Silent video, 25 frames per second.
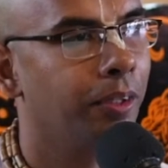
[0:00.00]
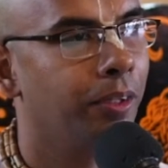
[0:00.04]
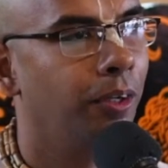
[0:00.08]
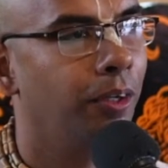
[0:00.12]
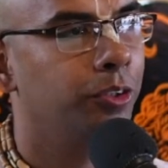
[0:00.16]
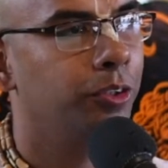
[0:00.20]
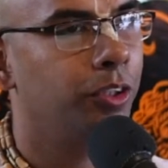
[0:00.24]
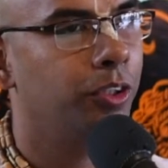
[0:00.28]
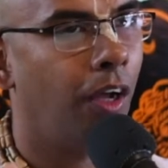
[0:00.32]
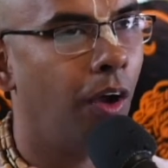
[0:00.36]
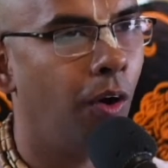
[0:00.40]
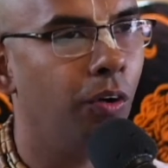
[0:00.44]

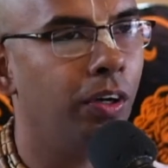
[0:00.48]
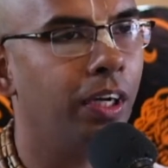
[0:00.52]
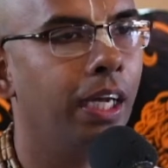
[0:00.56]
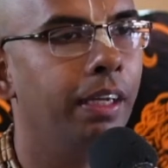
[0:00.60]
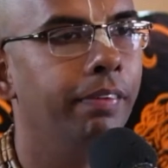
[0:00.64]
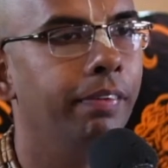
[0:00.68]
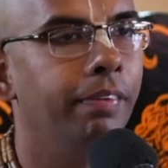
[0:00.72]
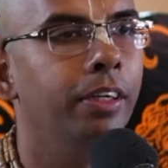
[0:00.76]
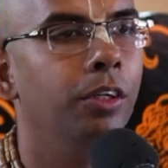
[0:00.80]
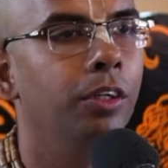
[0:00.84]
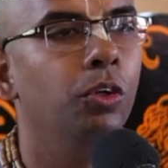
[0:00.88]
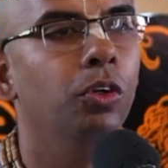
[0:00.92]
So how can
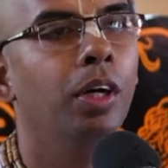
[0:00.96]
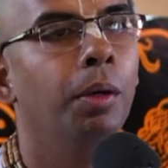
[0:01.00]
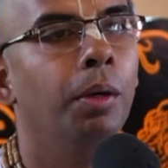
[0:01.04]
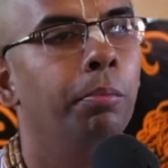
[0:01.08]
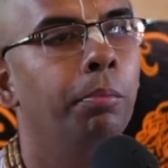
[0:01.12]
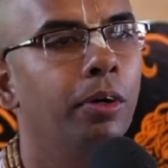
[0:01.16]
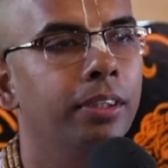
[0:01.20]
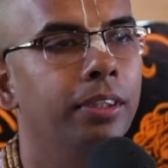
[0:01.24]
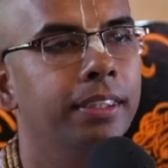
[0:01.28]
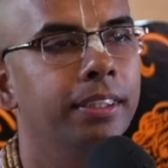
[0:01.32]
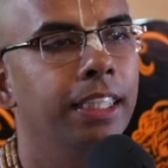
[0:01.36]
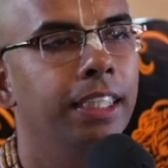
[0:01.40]
we know
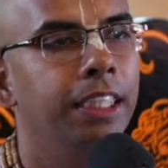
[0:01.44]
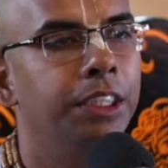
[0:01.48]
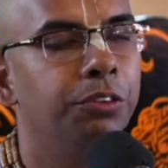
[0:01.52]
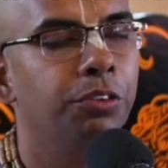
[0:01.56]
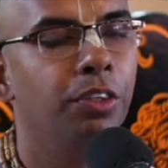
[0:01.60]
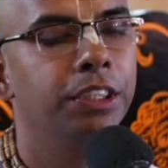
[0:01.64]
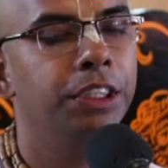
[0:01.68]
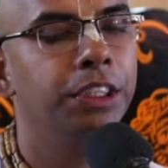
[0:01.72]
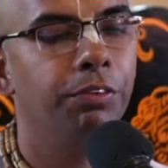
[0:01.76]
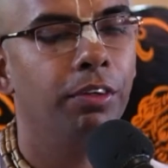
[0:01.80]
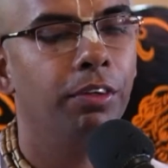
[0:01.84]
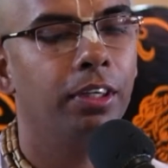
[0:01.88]
about this
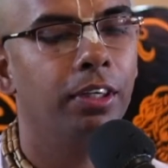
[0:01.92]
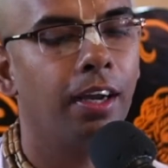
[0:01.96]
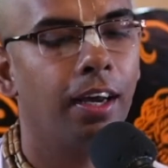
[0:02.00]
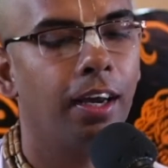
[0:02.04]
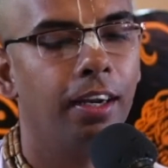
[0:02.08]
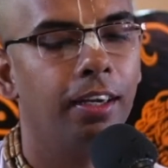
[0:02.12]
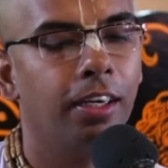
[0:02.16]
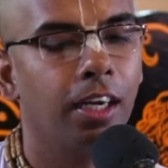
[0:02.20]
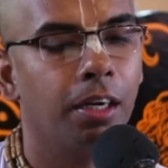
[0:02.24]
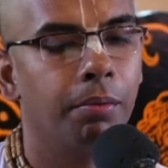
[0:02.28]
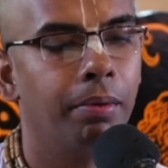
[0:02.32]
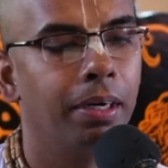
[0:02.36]
Ishvara, Jiva, Kala,
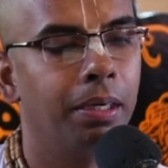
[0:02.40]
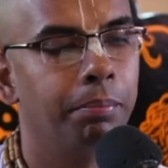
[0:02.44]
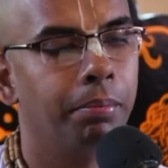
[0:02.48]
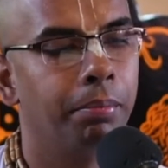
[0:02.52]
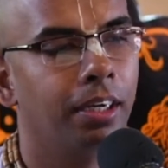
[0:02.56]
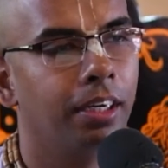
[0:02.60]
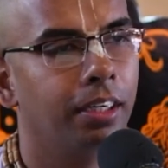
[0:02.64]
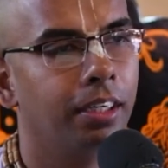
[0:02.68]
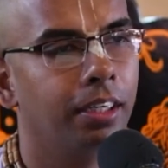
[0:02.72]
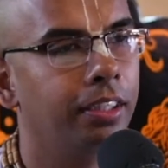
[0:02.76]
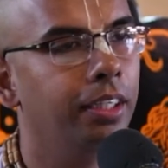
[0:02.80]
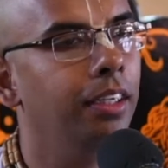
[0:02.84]
Karma and
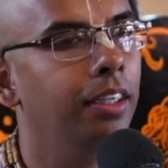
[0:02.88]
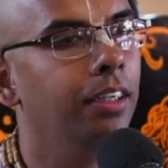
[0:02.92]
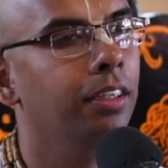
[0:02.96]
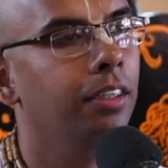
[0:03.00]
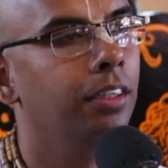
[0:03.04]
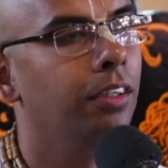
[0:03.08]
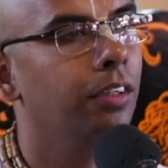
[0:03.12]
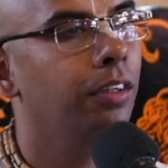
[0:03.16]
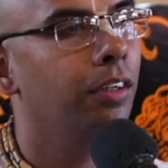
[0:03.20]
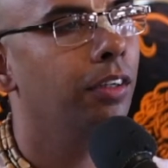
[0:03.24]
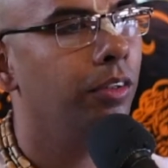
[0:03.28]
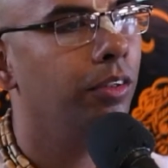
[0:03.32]
Prakriti?
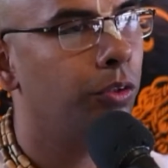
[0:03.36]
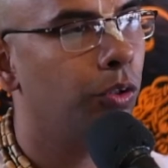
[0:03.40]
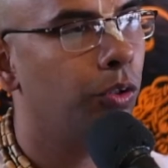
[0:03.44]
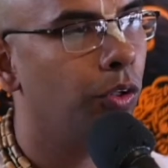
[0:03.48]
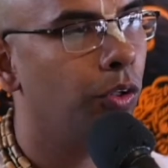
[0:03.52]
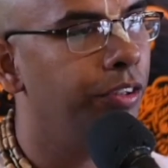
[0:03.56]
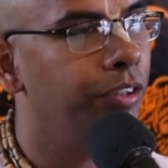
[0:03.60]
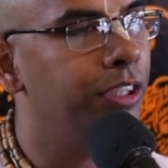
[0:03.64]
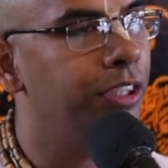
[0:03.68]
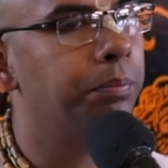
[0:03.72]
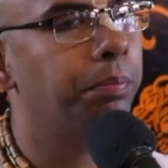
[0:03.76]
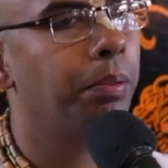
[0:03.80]
Through
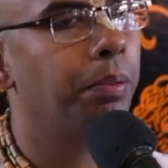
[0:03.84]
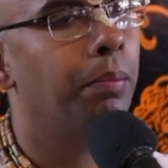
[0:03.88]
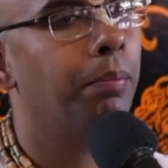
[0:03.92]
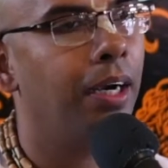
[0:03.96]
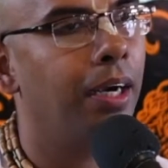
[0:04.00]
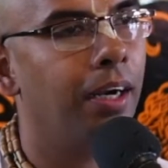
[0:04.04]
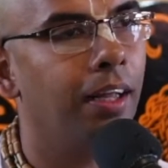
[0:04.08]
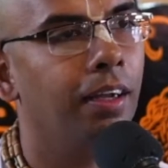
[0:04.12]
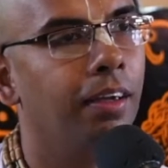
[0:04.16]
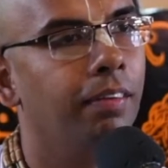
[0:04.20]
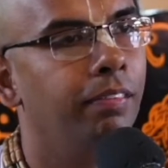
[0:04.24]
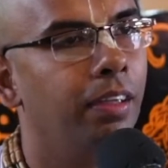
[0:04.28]
which
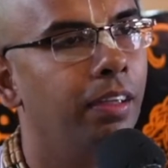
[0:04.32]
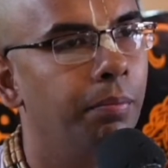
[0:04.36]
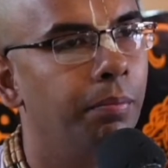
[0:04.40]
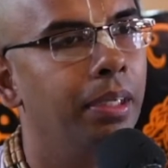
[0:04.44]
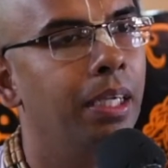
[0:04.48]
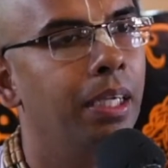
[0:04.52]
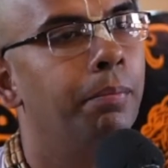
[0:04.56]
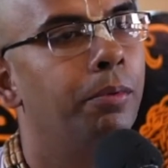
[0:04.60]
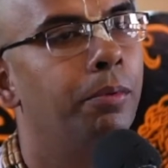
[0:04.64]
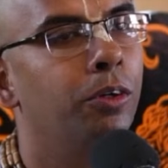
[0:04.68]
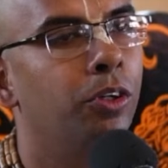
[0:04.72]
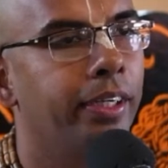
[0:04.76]
Pramana will be
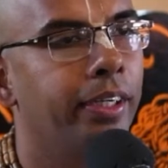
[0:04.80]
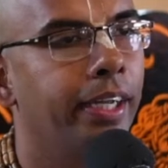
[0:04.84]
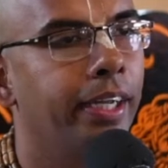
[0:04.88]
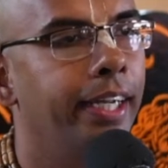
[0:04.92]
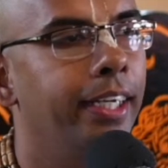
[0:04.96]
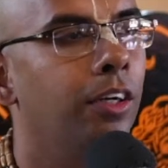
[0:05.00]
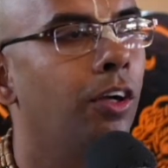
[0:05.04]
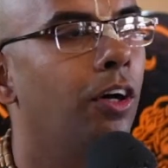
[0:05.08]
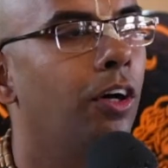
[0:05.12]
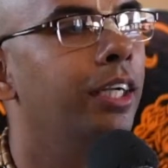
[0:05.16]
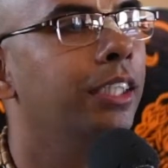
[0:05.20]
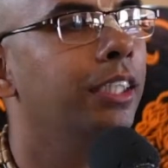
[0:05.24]
able to gain
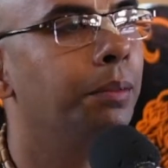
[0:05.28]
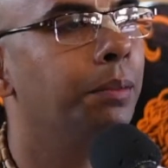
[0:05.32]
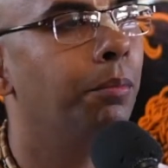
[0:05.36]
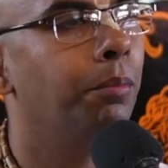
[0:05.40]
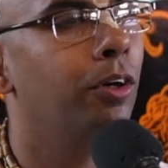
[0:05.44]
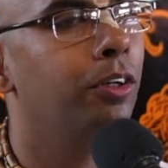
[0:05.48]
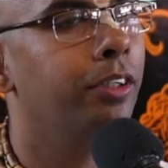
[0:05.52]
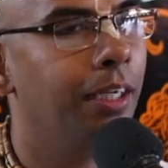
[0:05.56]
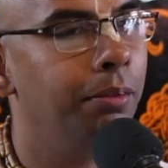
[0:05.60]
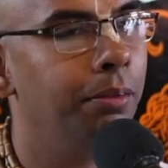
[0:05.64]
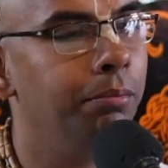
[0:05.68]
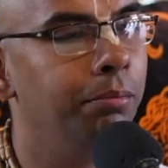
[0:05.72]
knowledge
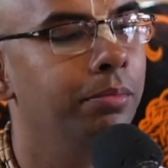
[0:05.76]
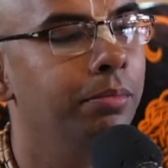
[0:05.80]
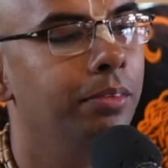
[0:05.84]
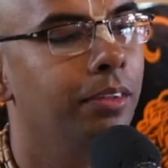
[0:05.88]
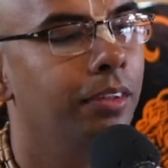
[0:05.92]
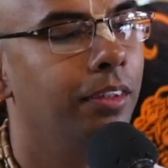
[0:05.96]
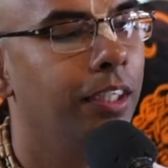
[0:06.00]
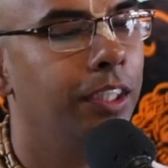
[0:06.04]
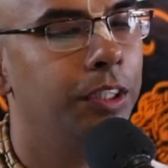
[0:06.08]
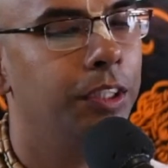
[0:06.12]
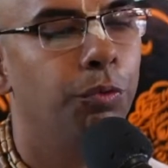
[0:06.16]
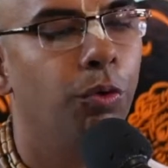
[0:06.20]
about them
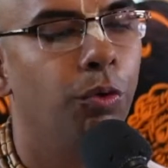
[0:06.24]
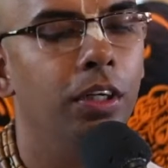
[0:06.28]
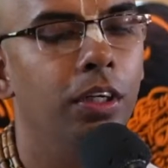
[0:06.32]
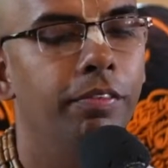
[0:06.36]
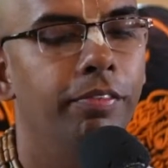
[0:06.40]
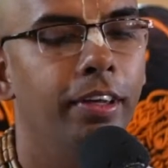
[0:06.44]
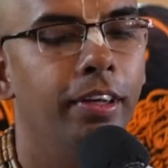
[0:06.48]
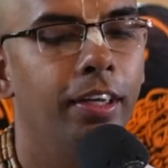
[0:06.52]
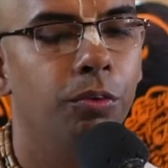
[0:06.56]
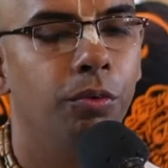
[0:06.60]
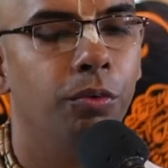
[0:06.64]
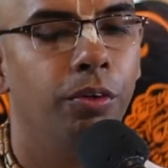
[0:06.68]
is what
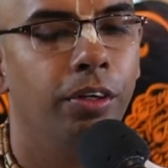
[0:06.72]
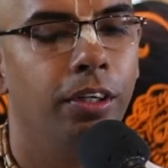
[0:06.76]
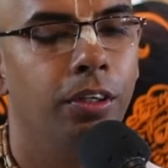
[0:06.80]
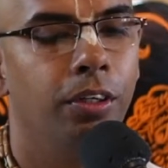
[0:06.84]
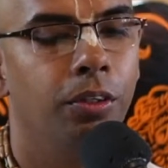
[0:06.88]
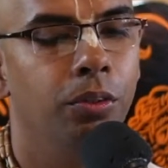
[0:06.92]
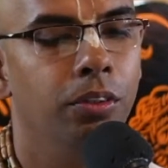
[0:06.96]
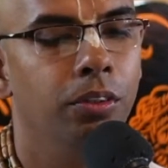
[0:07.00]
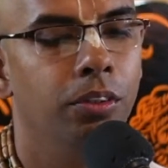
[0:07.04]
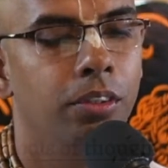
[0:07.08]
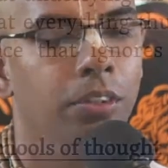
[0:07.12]
we are going to